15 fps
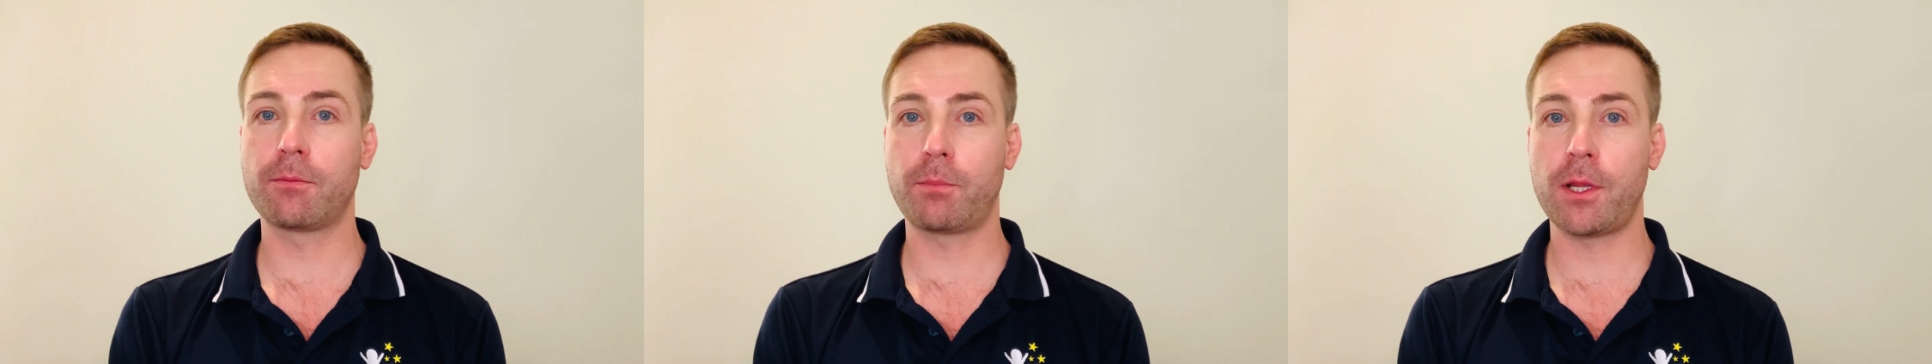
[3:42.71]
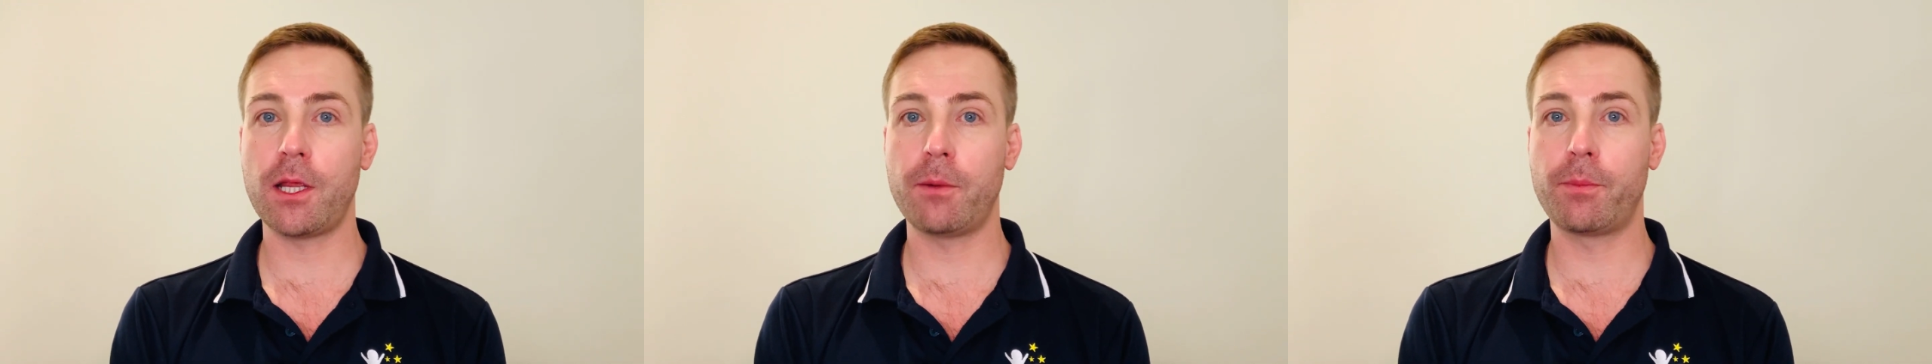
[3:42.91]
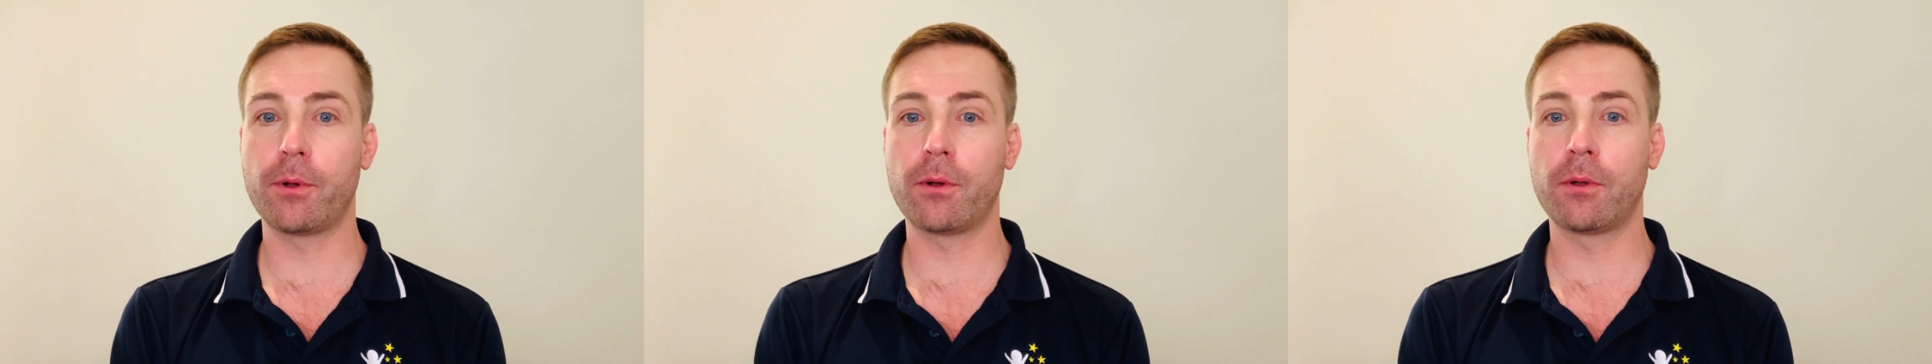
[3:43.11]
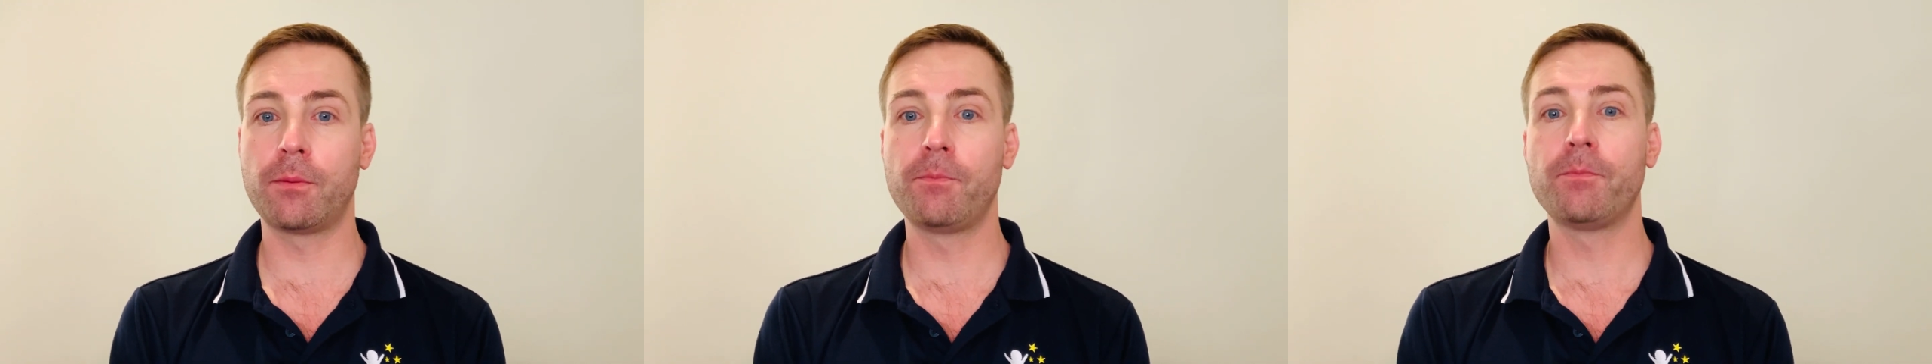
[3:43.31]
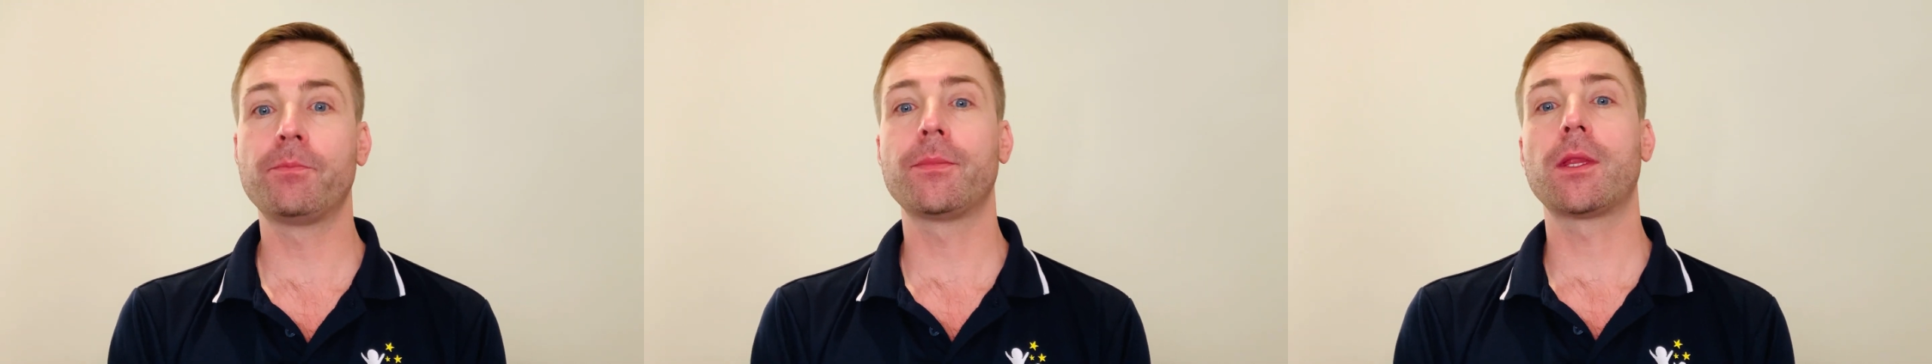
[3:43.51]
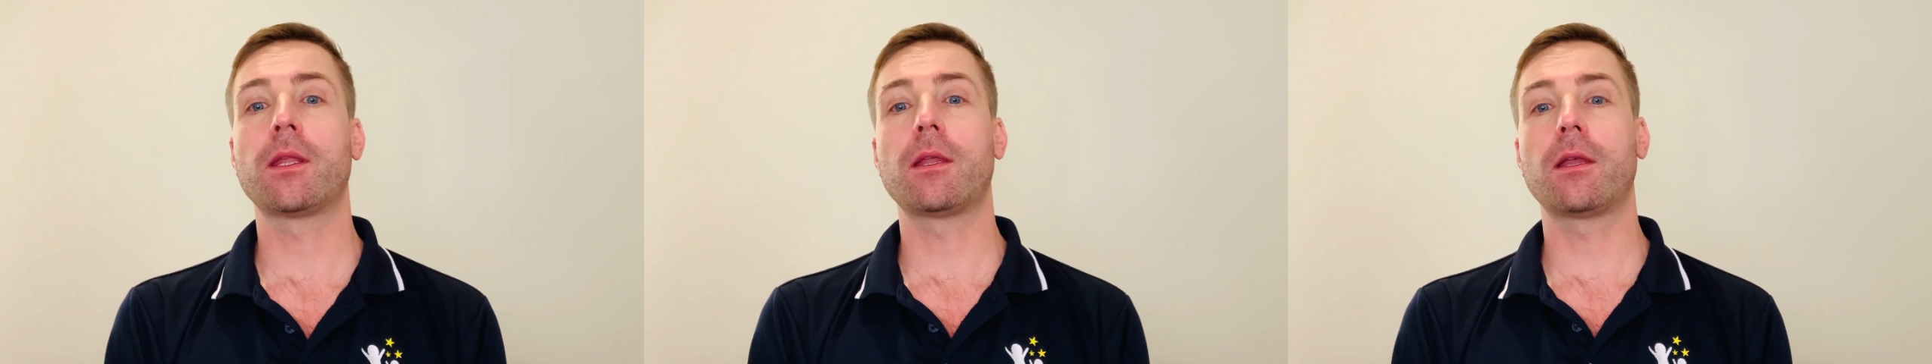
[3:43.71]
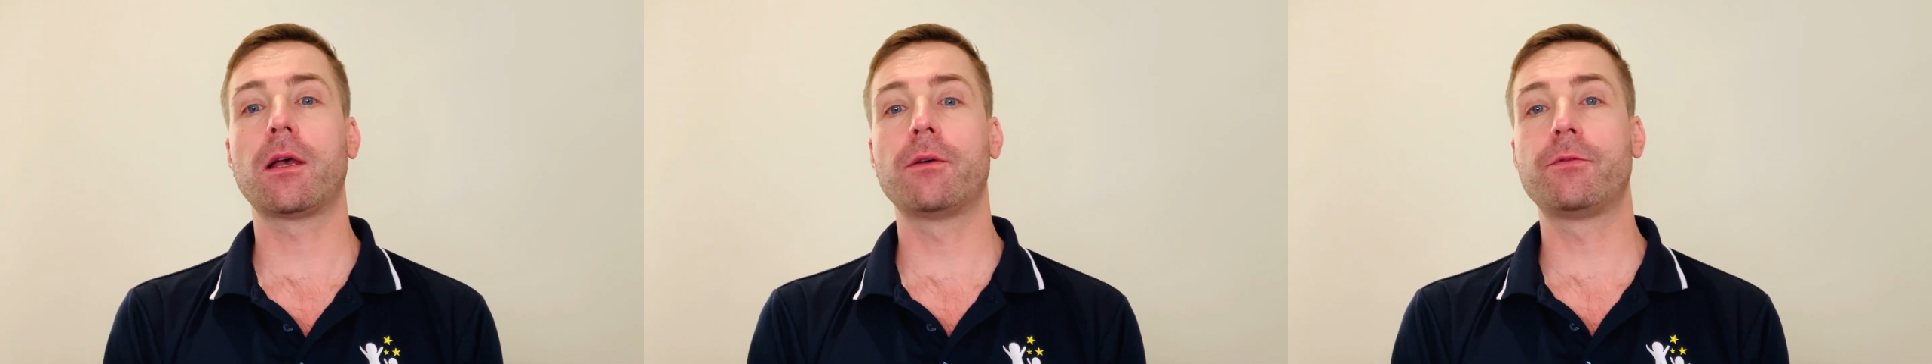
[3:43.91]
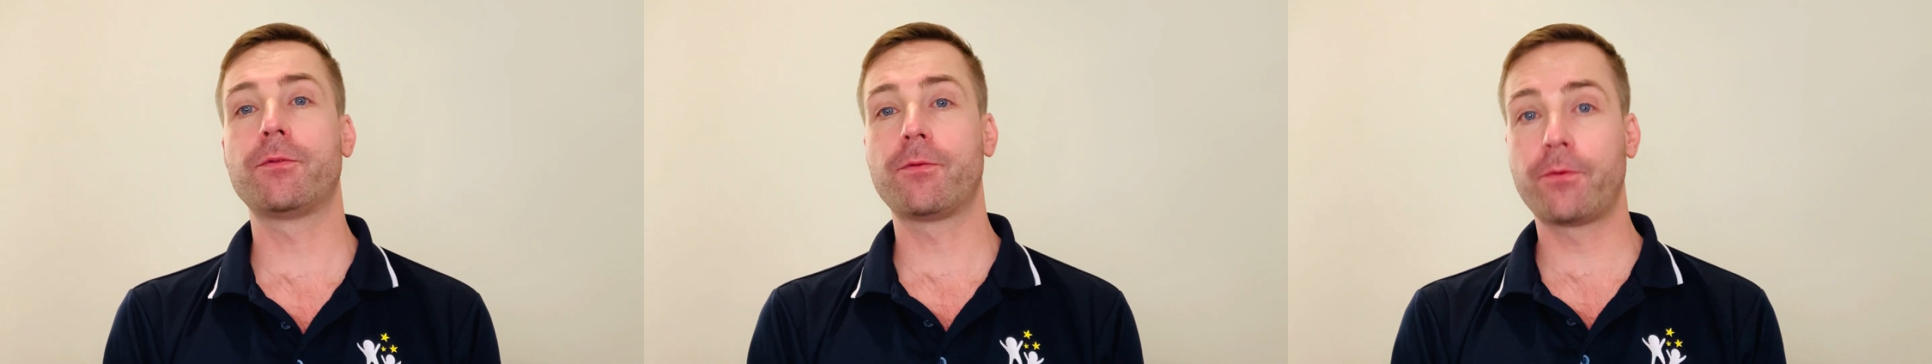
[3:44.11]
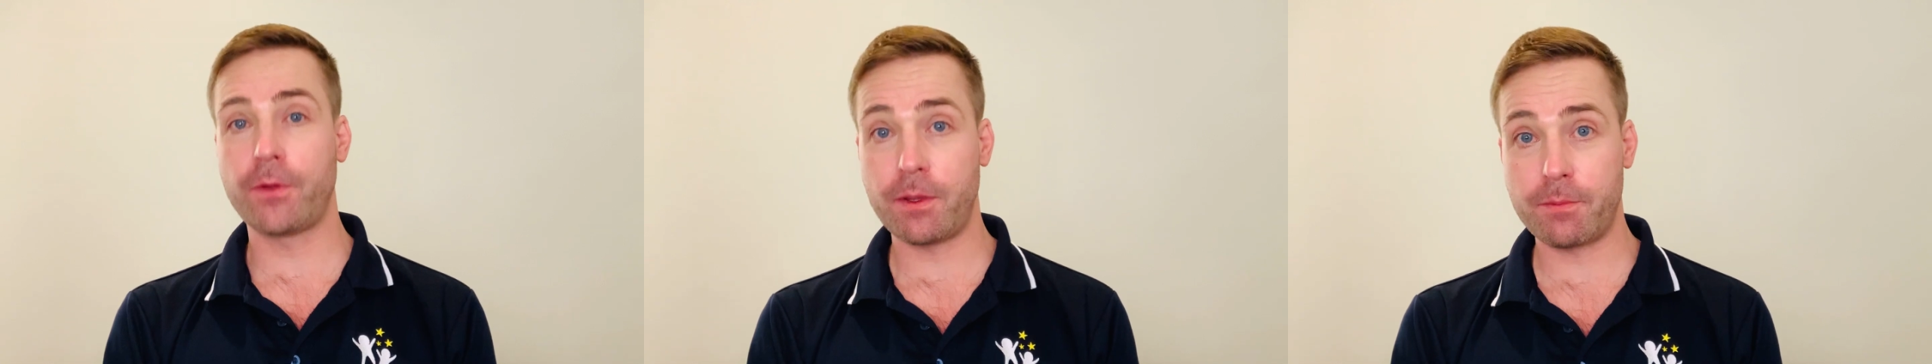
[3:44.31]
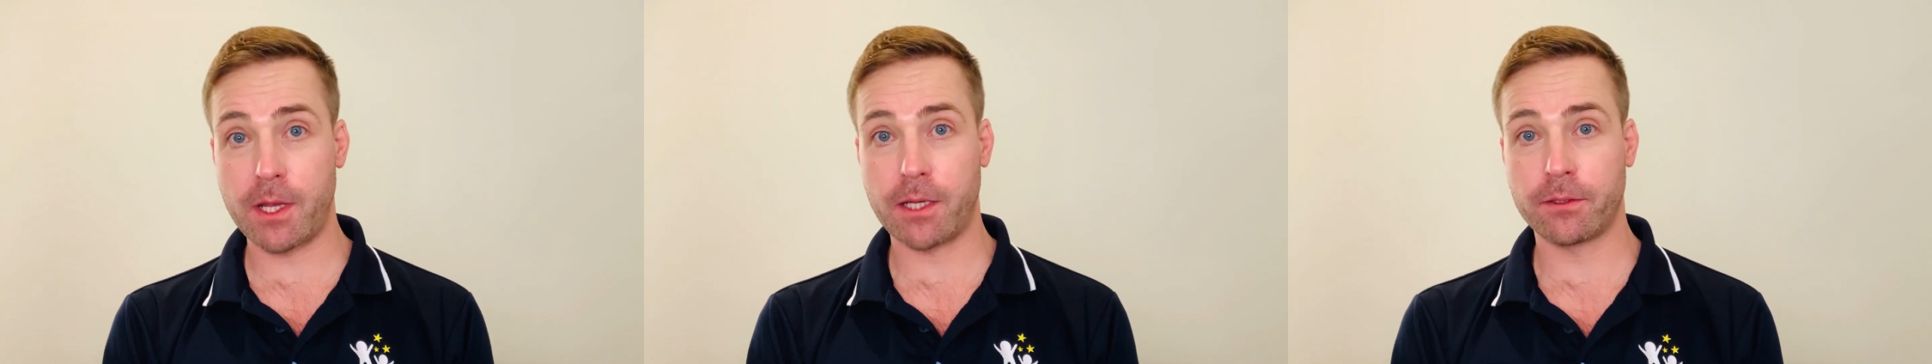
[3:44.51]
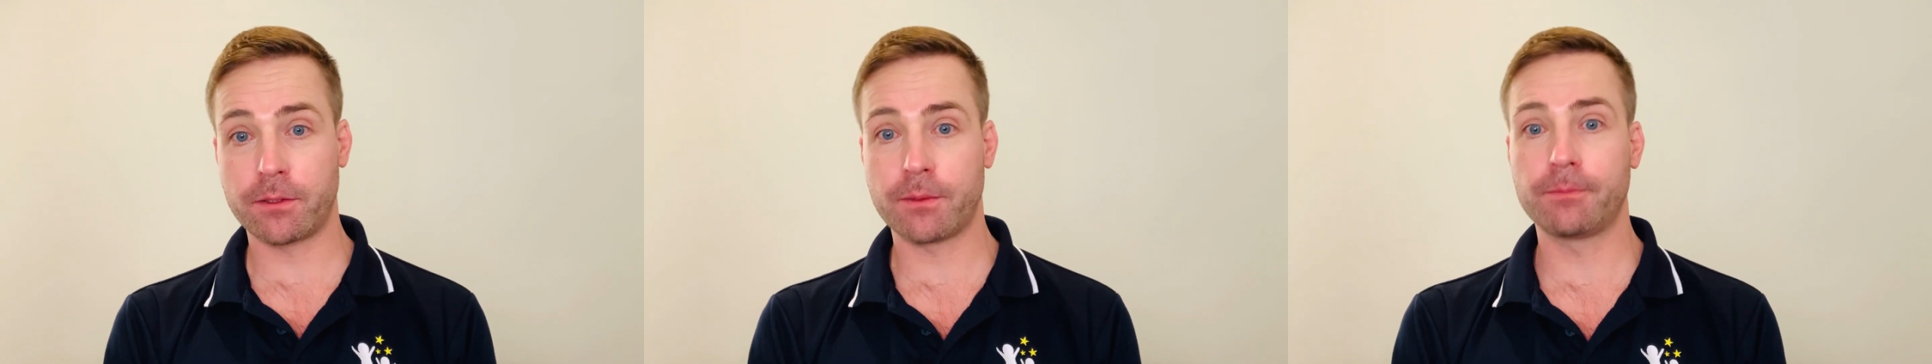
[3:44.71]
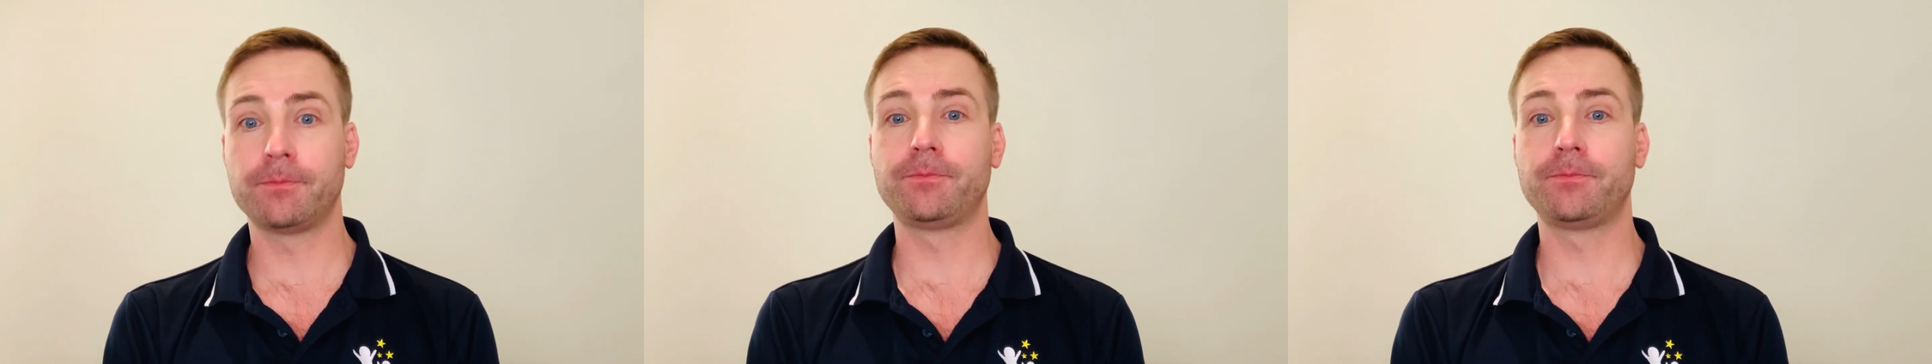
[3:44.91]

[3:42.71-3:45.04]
people of females.